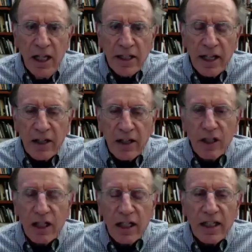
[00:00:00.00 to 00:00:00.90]
Now,
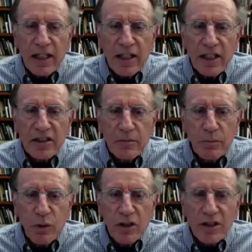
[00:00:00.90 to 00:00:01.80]
it's
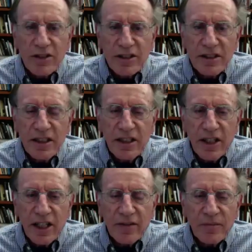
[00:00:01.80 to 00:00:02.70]
important to see
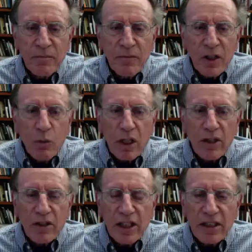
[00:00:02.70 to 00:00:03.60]
that while the
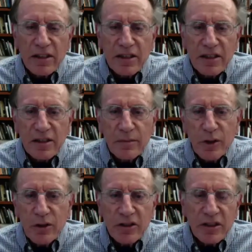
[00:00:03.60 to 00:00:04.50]
legal system
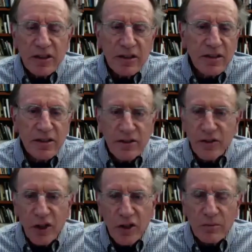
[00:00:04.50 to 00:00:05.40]
uses
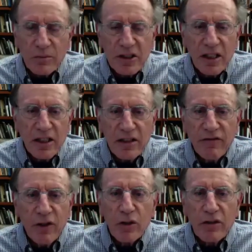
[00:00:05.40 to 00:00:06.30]
terms that
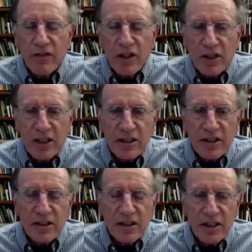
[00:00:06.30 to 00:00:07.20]
evoke various
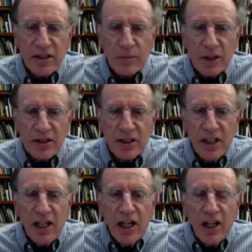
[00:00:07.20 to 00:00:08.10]
sentiments,
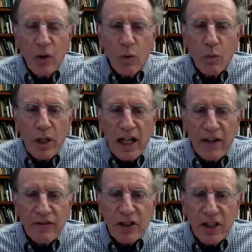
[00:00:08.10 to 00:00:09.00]
we
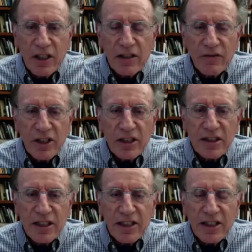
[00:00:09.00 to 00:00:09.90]
have to think of
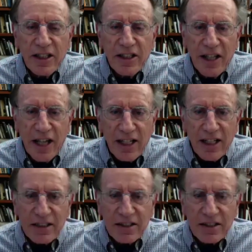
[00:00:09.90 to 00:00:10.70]
these not as